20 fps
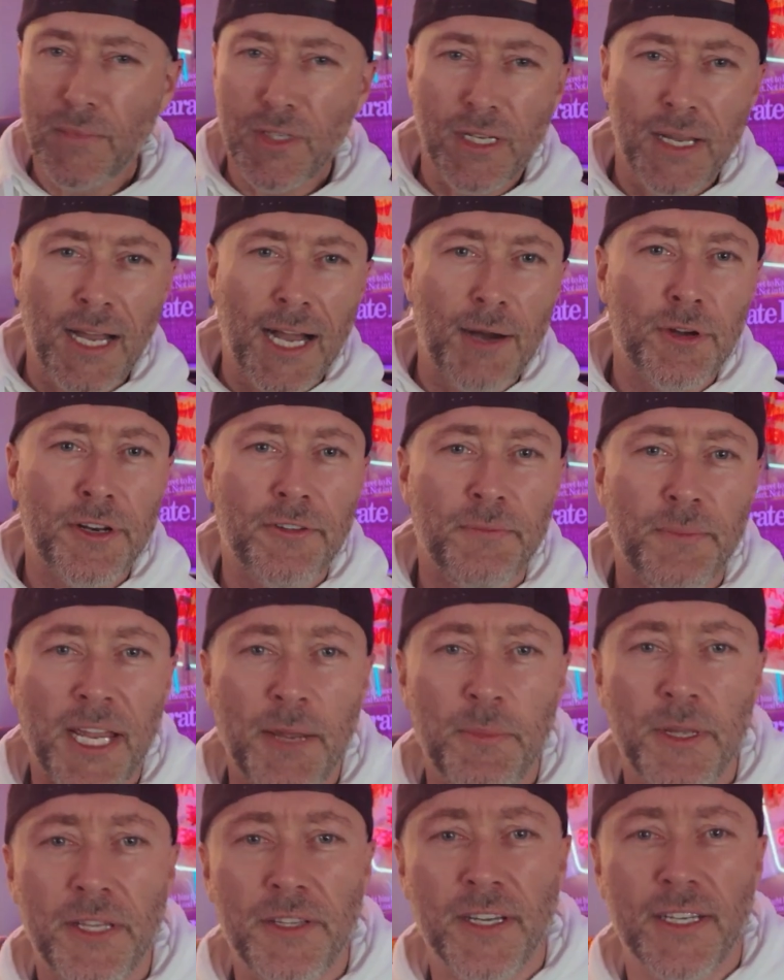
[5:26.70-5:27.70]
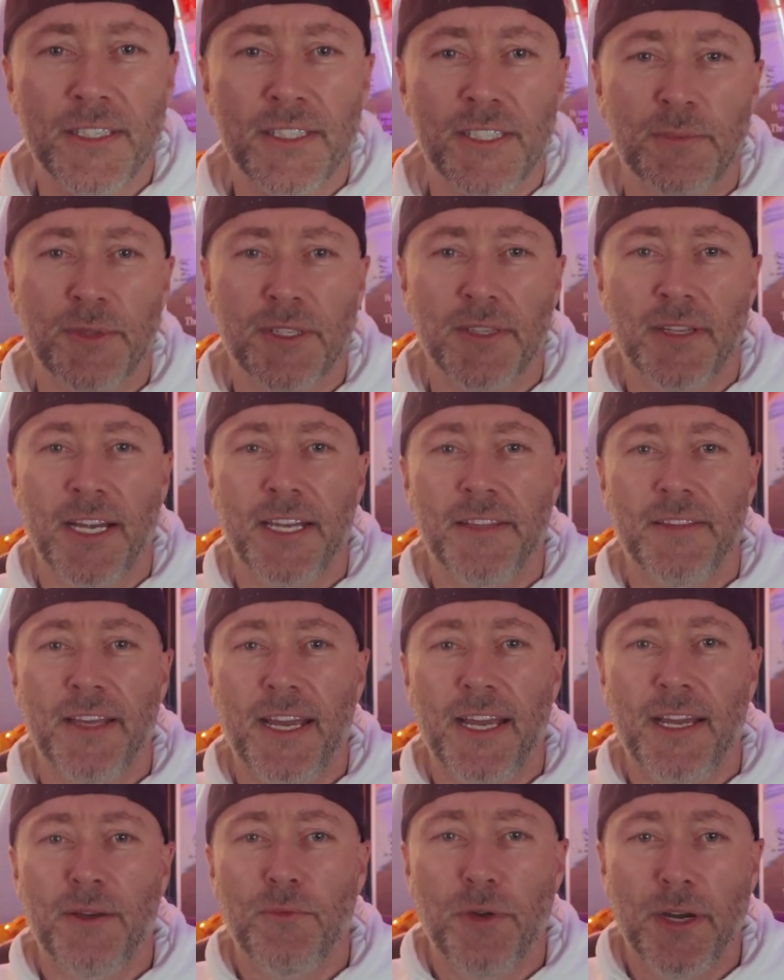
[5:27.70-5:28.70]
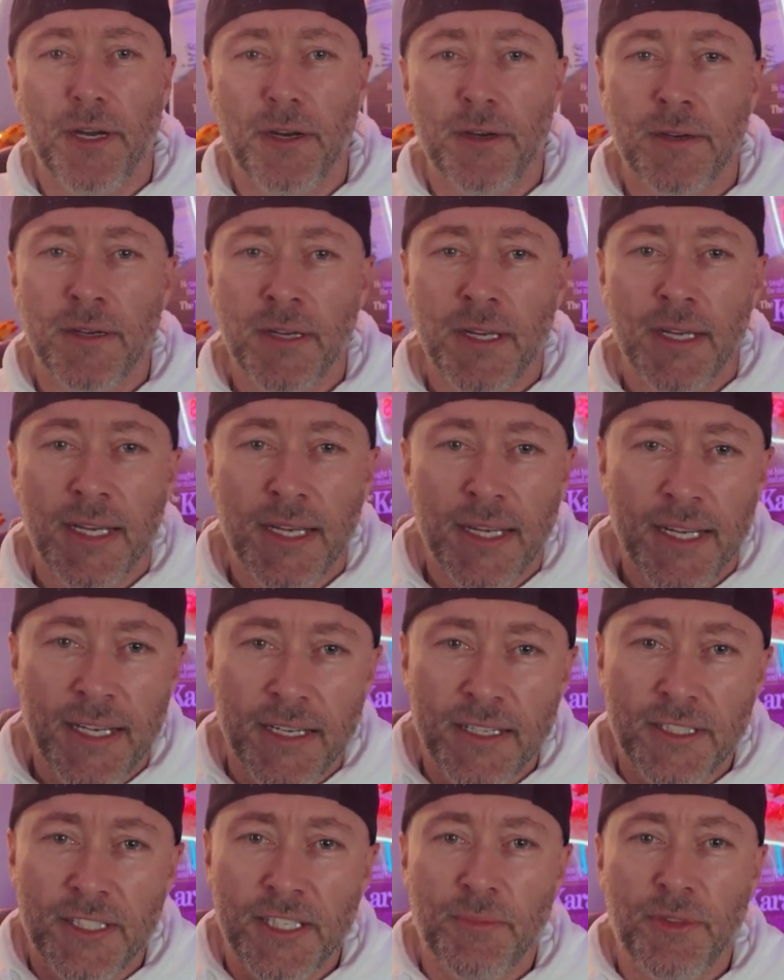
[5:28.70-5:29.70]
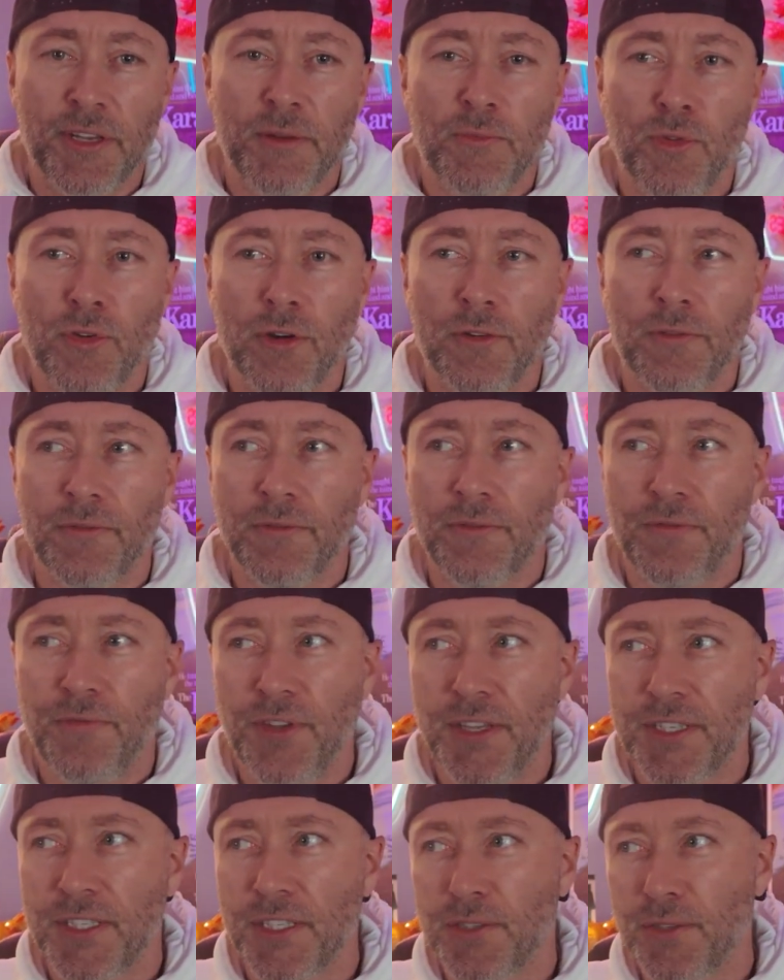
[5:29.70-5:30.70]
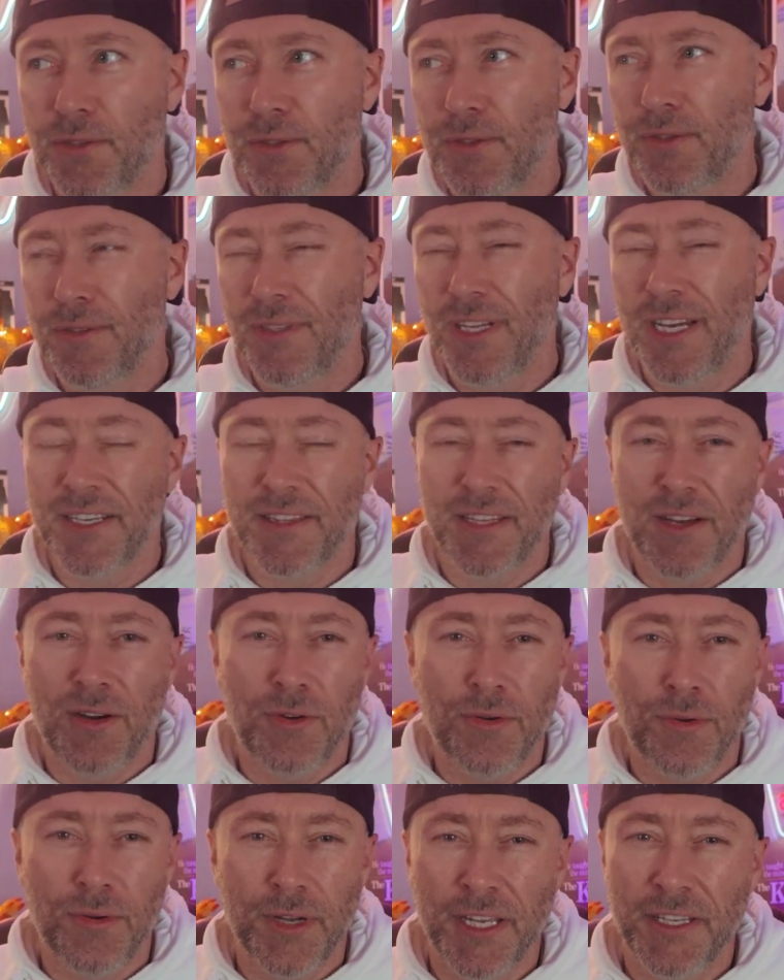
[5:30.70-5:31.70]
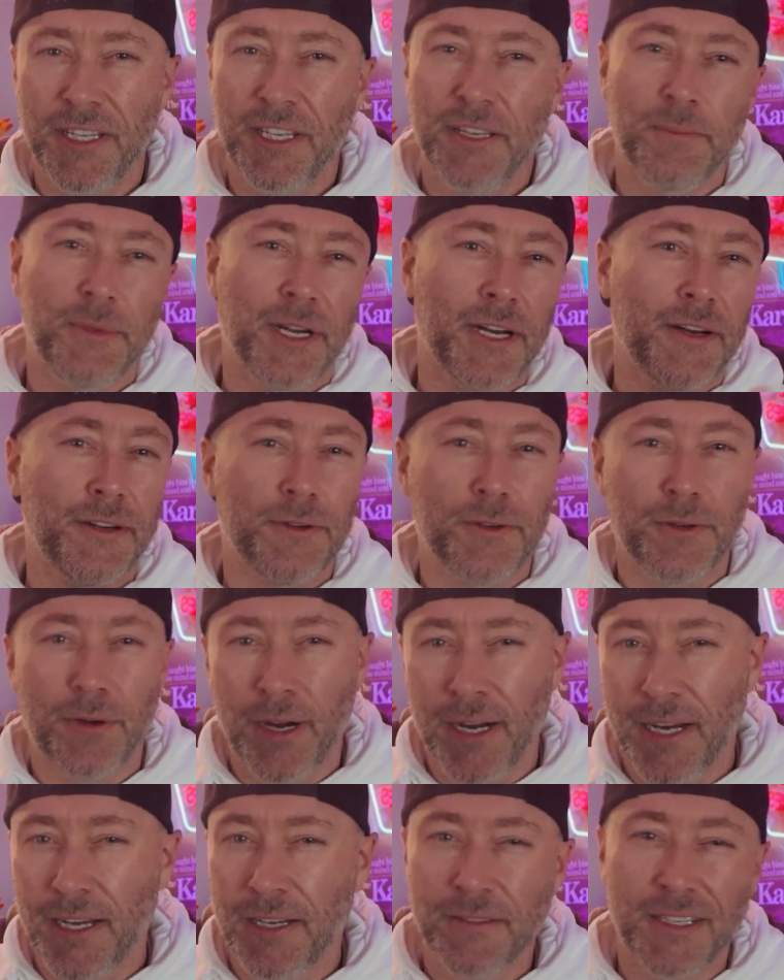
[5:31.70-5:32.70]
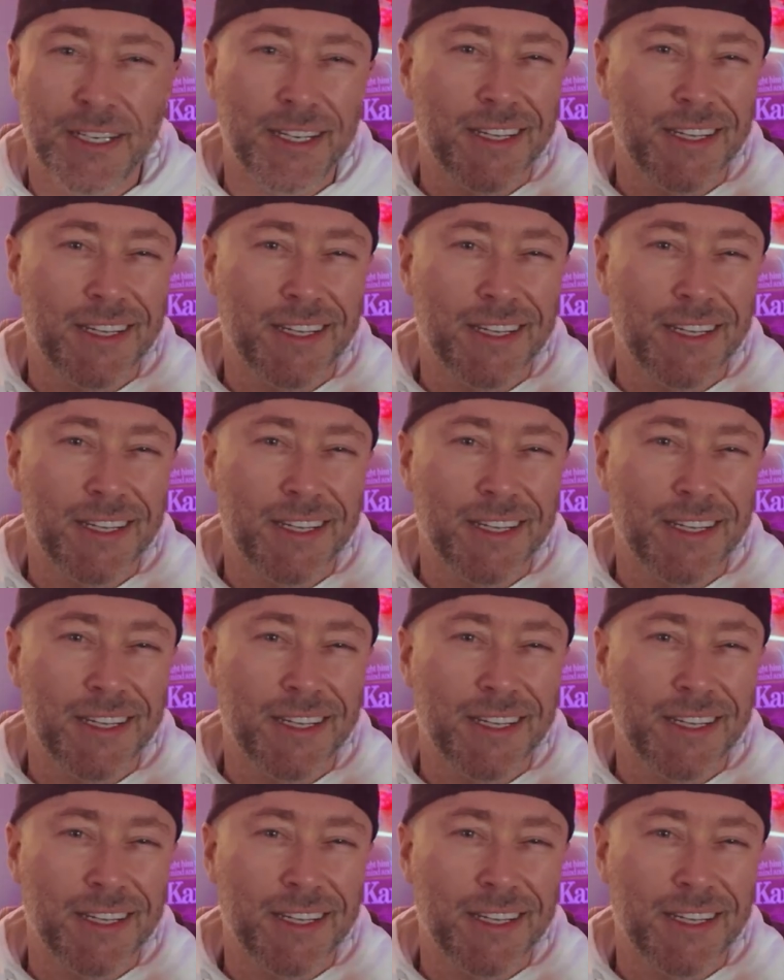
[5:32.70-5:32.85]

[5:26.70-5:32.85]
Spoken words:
I would have maybe done something like that, where something more physical, like the whole Indian burial ground,